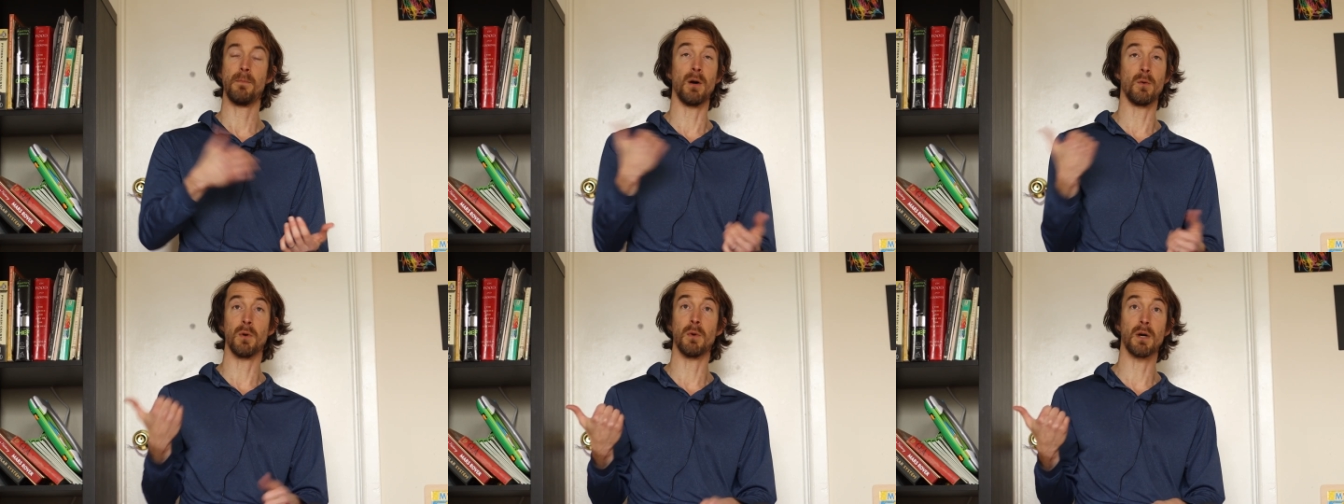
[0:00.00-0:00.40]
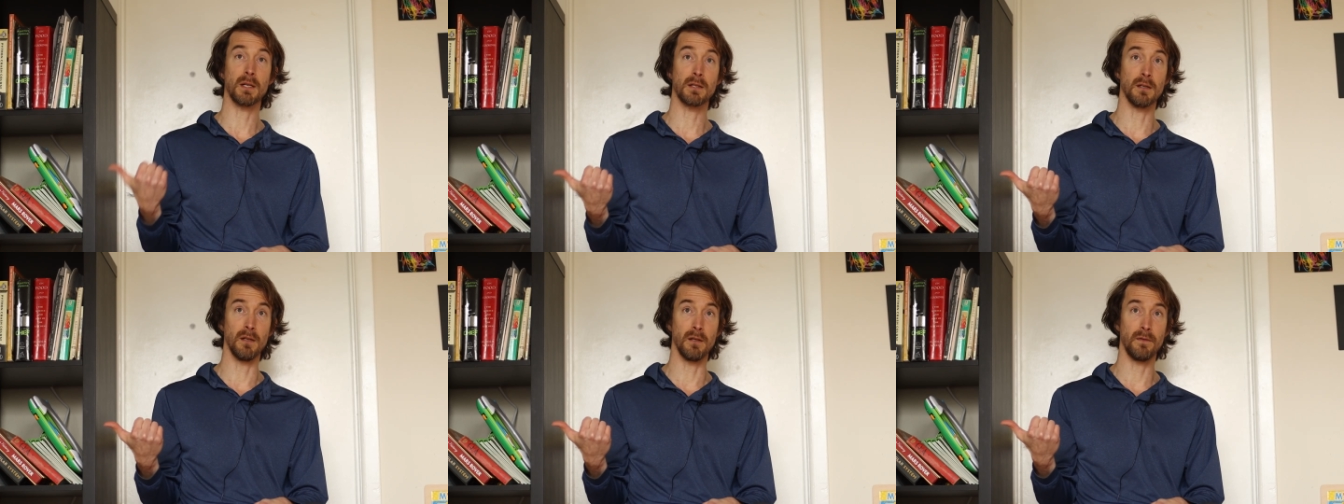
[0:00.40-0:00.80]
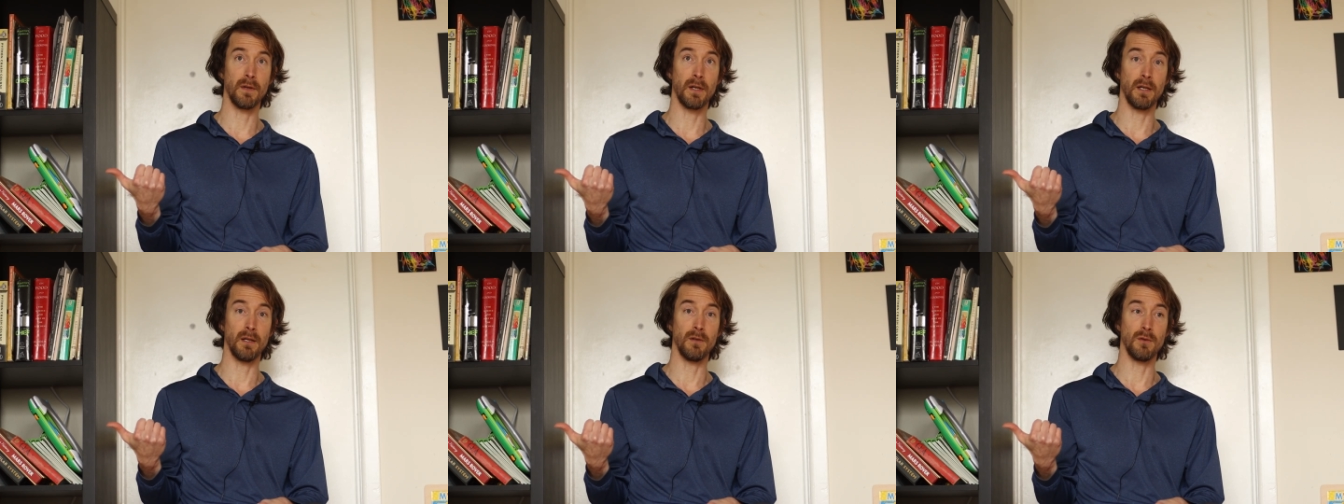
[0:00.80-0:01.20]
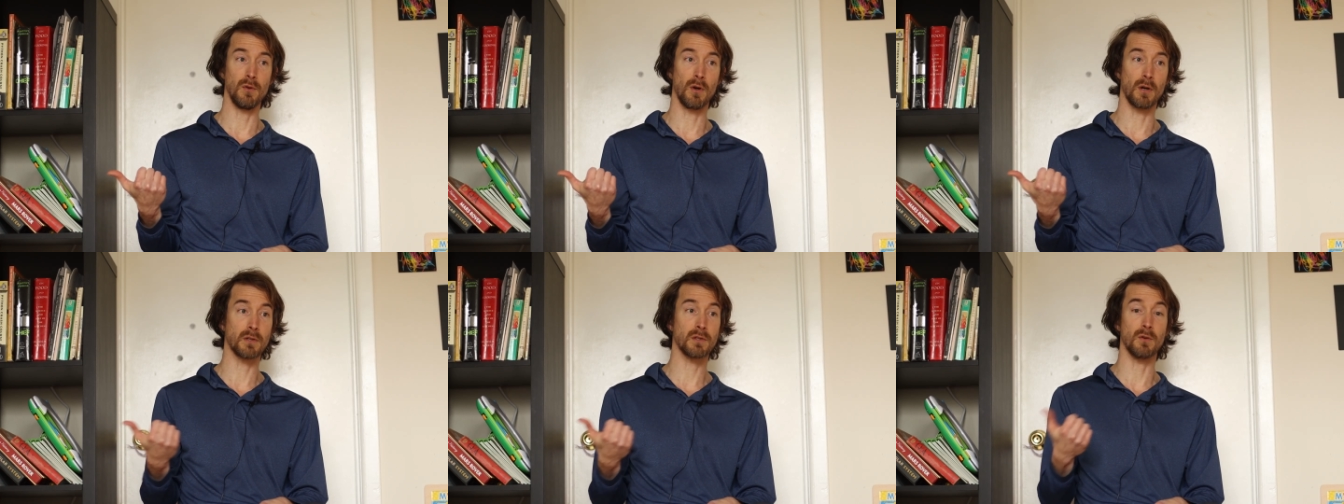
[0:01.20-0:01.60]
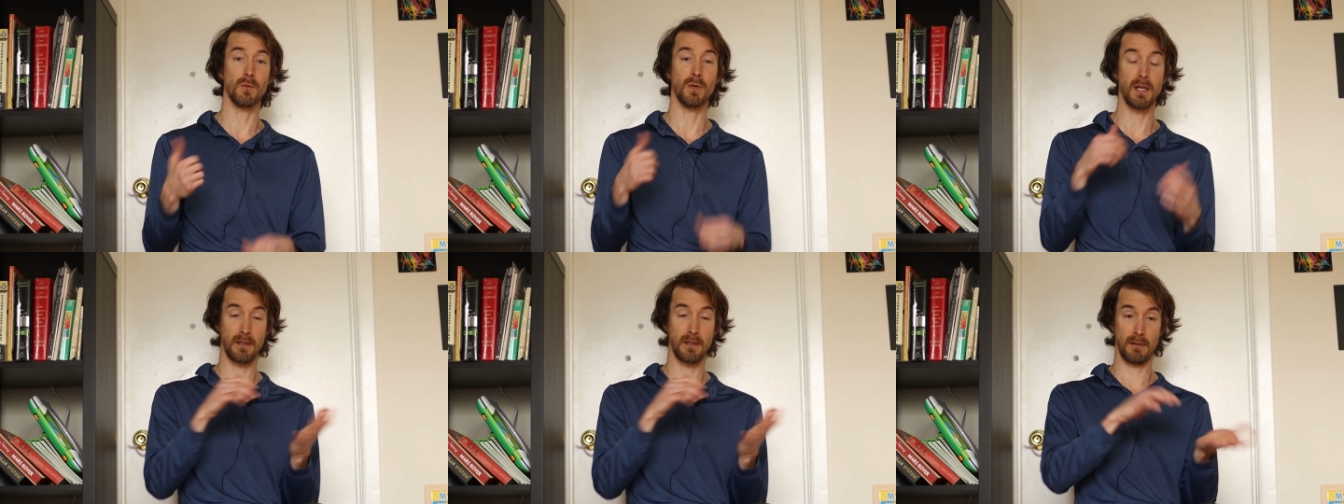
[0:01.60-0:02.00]
but we wanted to live in New York. So
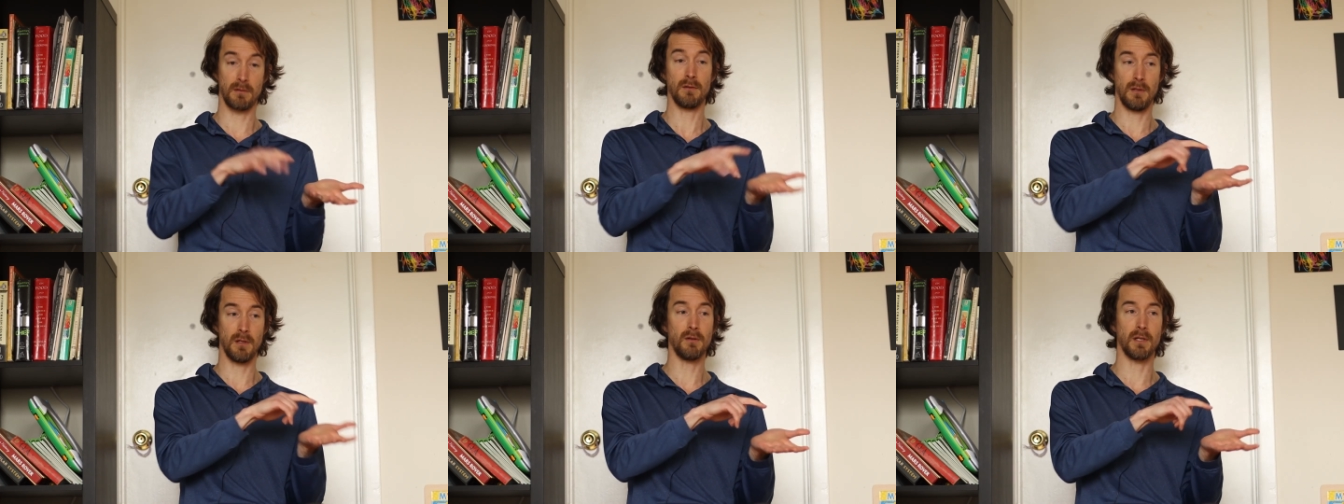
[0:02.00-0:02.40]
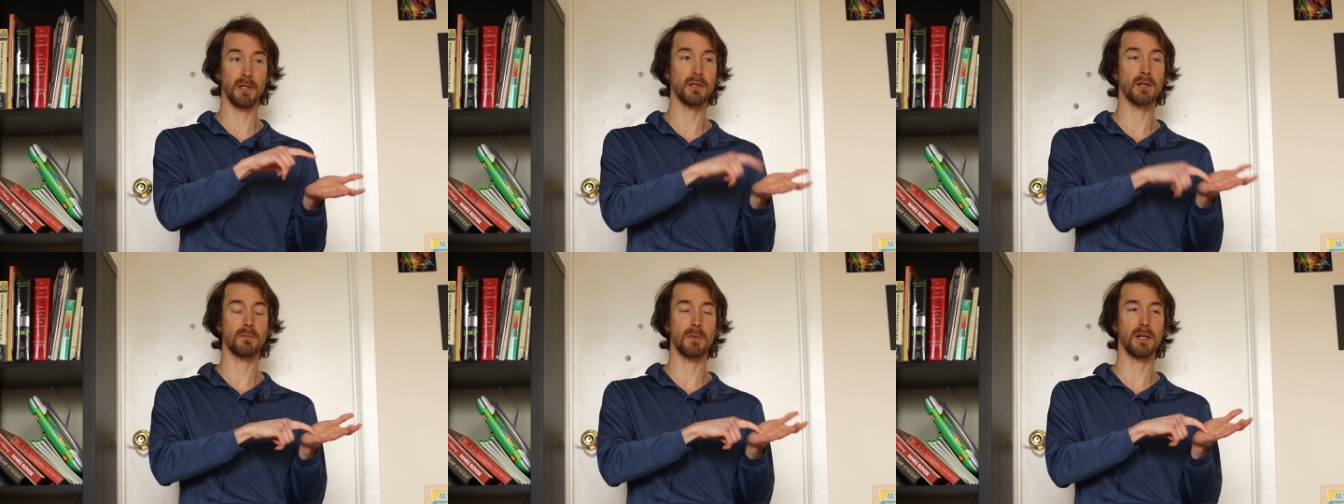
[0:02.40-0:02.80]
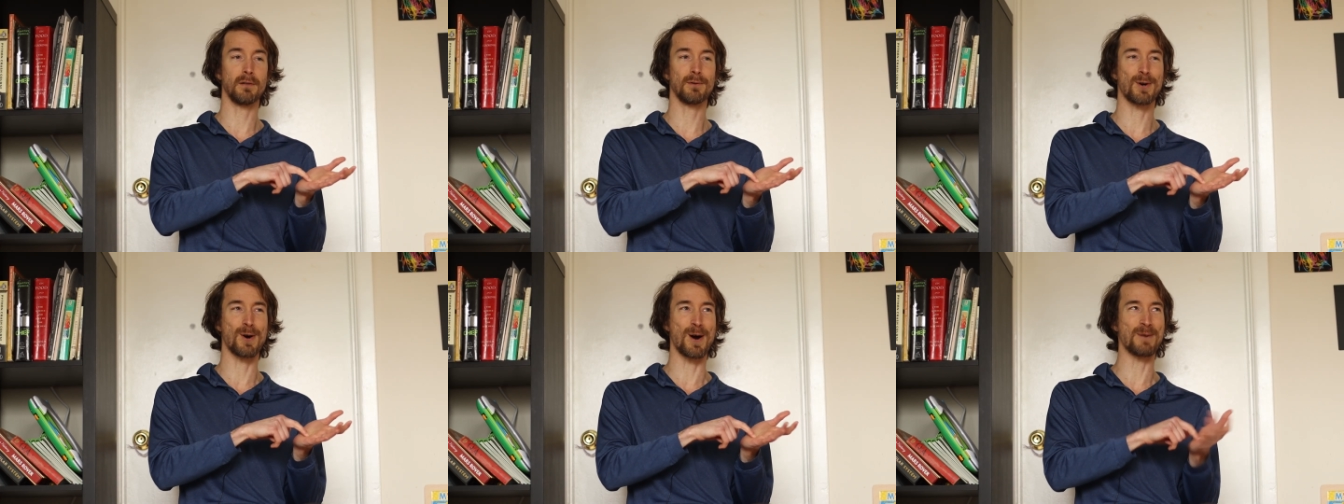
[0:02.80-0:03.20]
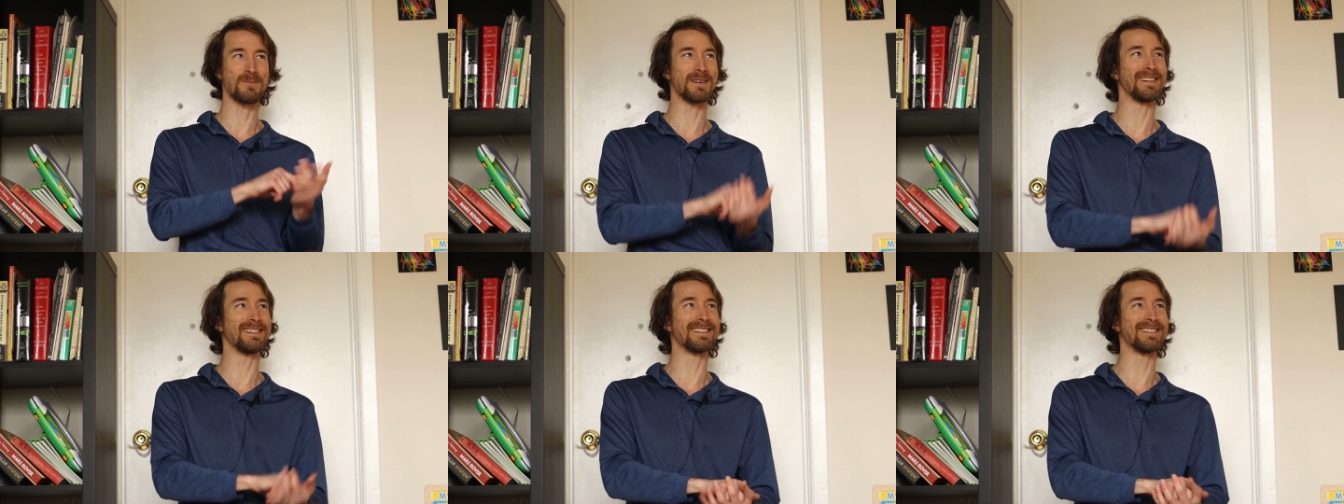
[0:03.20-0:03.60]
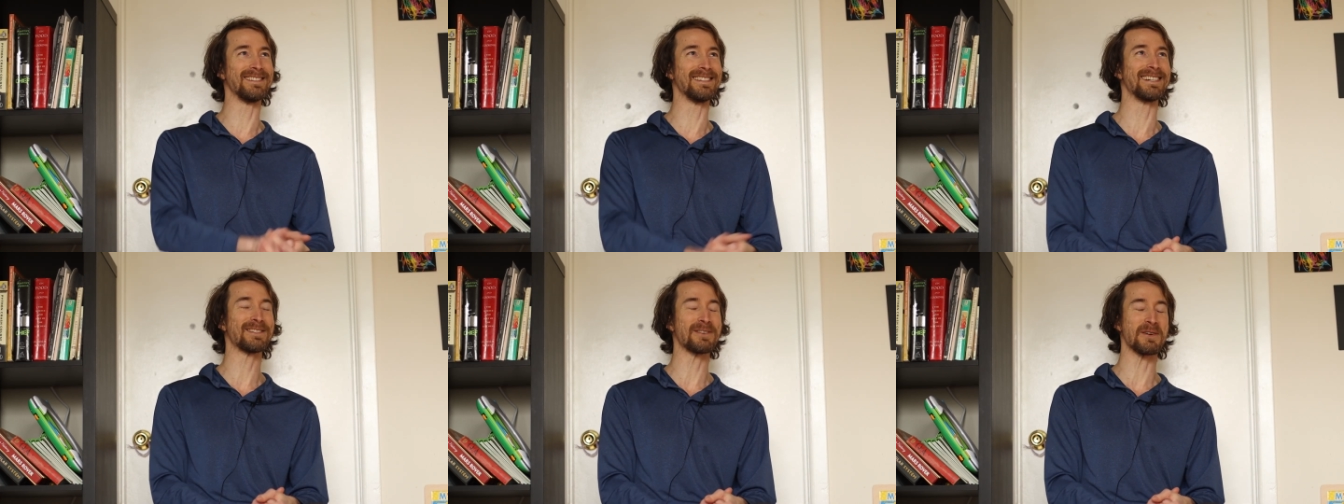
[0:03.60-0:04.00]
we literally took my little car, my
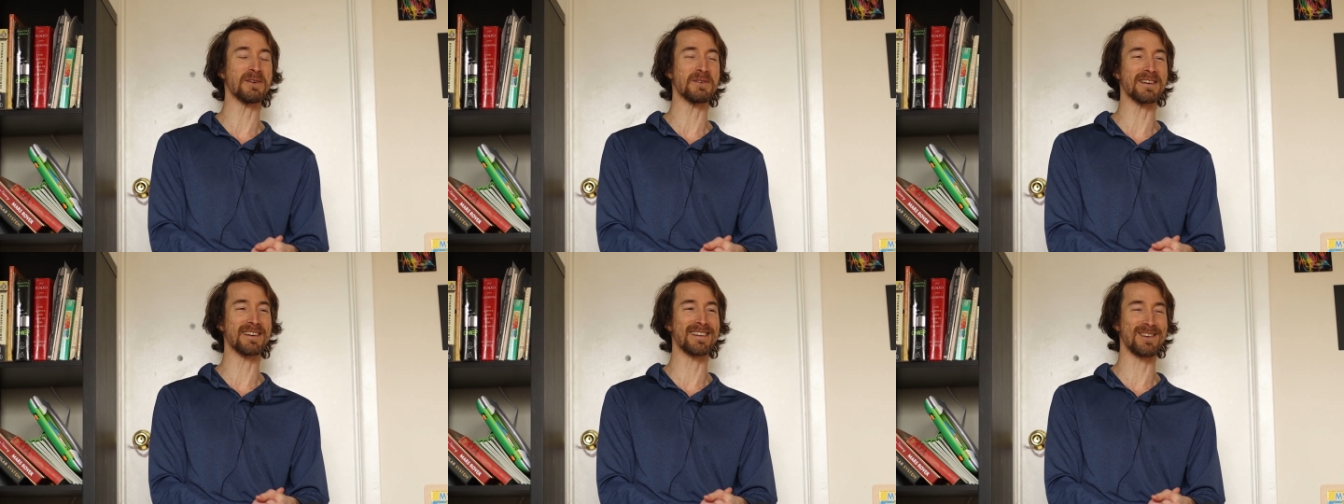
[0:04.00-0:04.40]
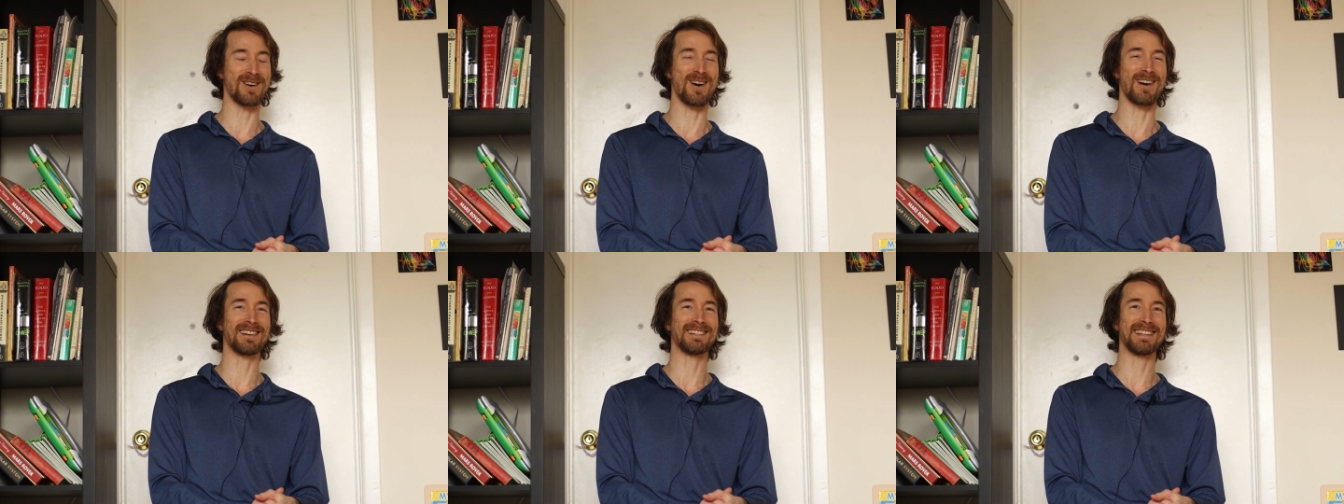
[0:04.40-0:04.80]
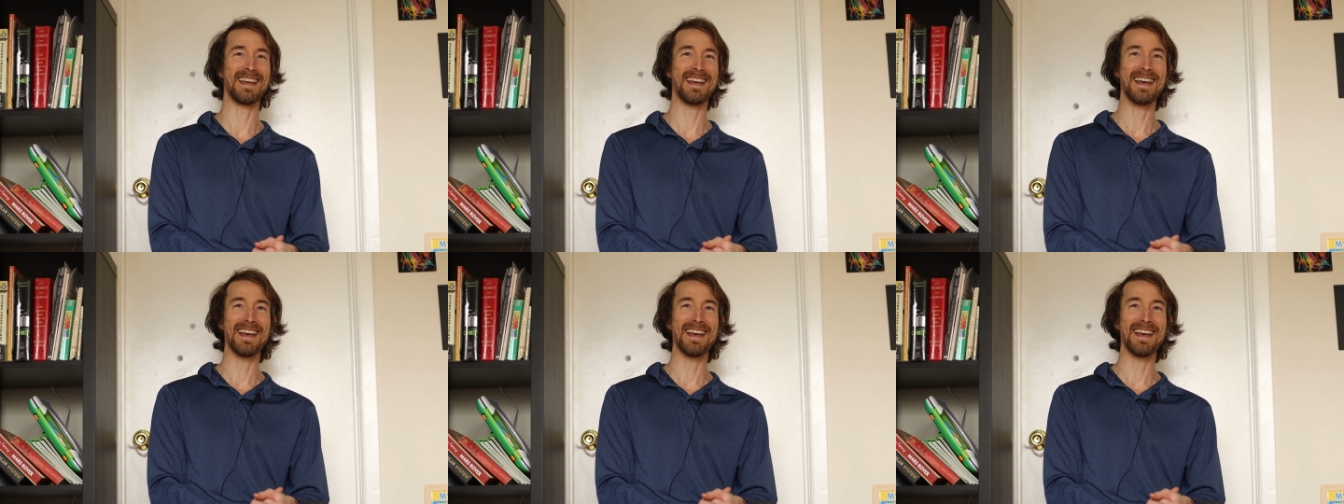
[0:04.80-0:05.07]
little Toyota Yaris,